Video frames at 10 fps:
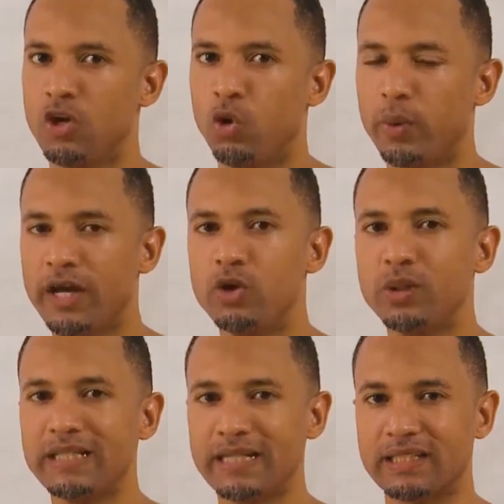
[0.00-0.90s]
we had
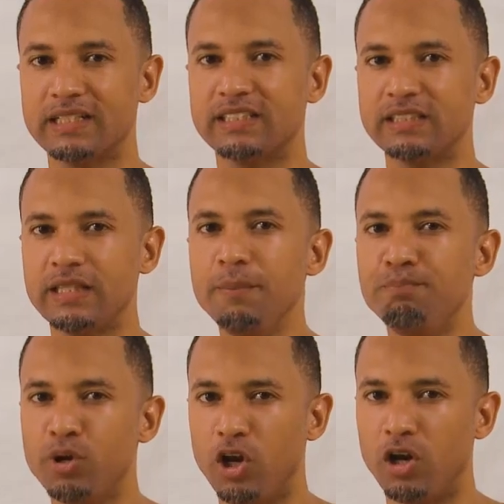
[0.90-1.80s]
looked at
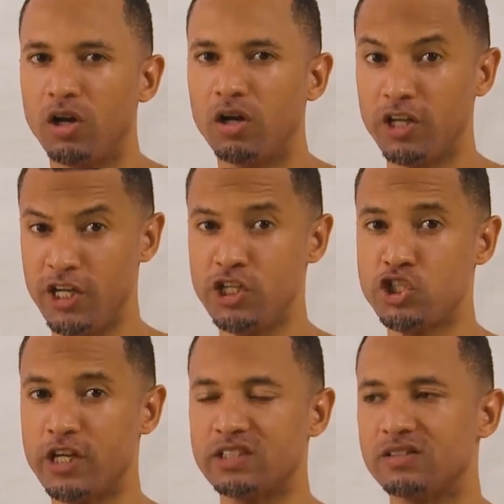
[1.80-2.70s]
simple
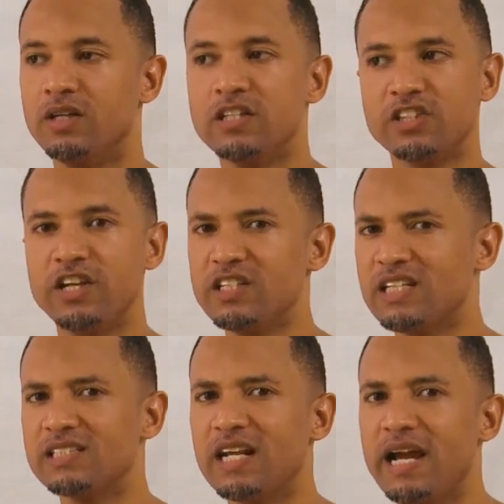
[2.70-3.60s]
interest. So there's
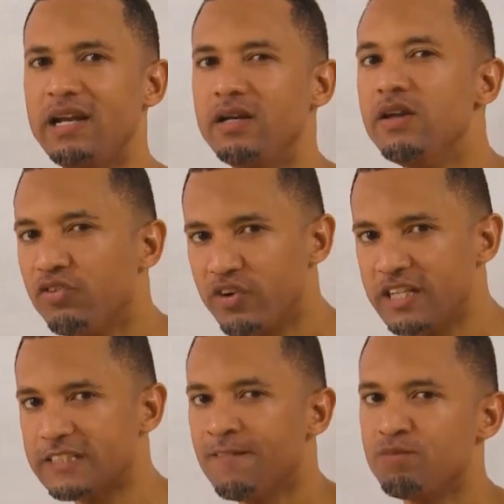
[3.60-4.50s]
a slight
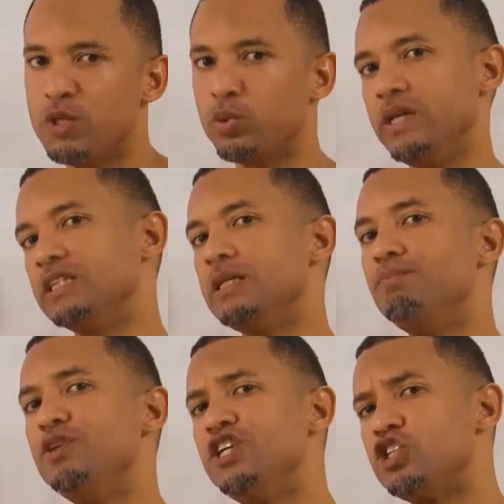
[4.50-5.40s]
difference between
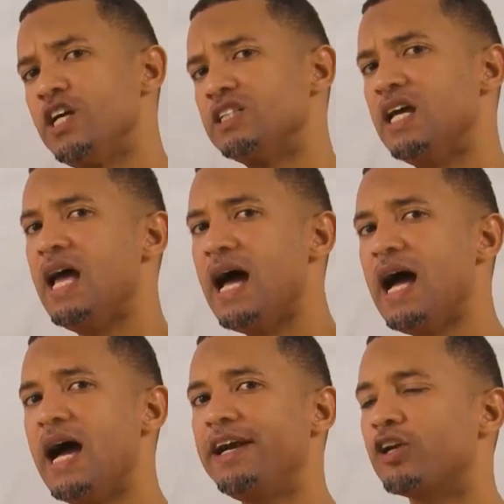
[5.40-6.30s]
simple interest
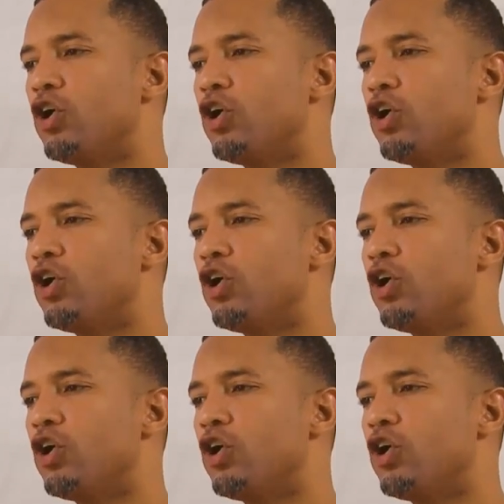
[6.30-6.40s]
and